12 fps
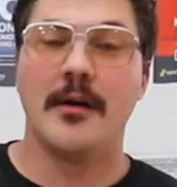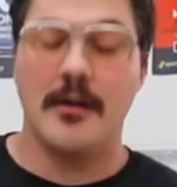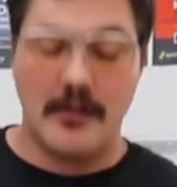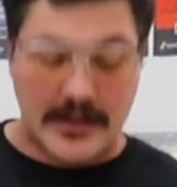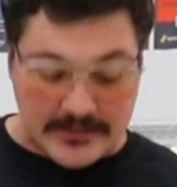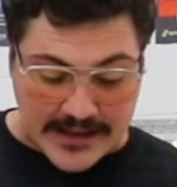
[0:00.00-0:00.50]

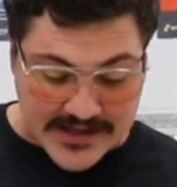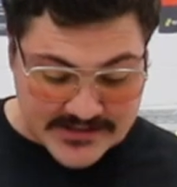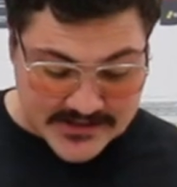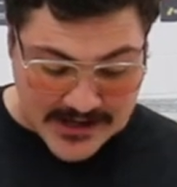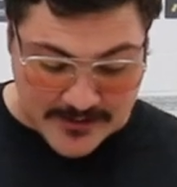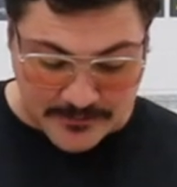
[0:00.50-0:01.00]
All right, last
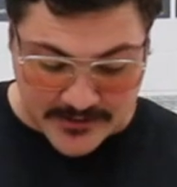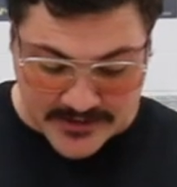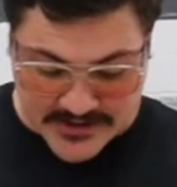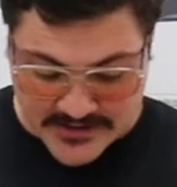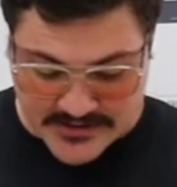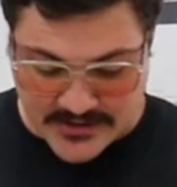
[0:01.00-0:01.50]
step
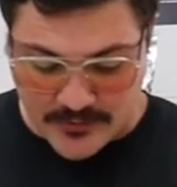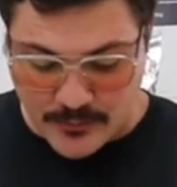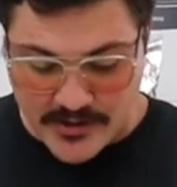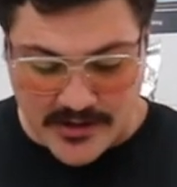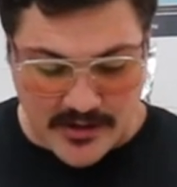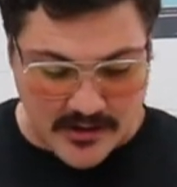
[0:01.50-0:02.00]
is
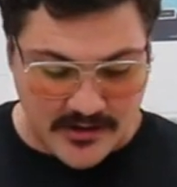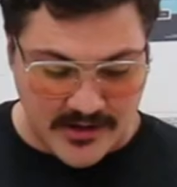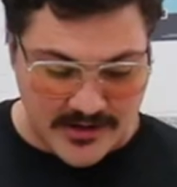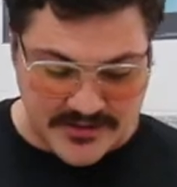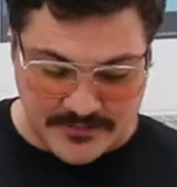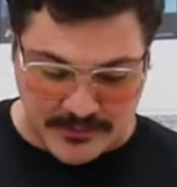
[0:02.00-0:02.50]
we are
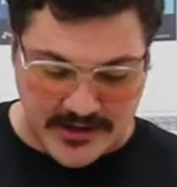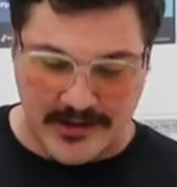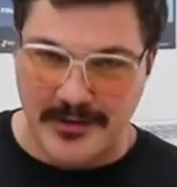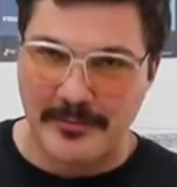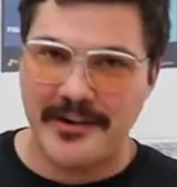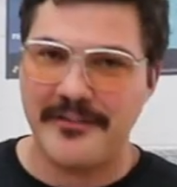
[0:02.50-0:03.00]
gonna spray a
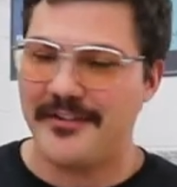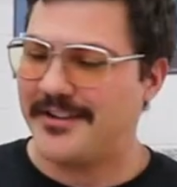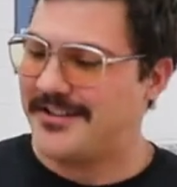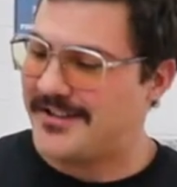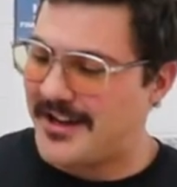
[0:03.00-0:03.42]
little bit of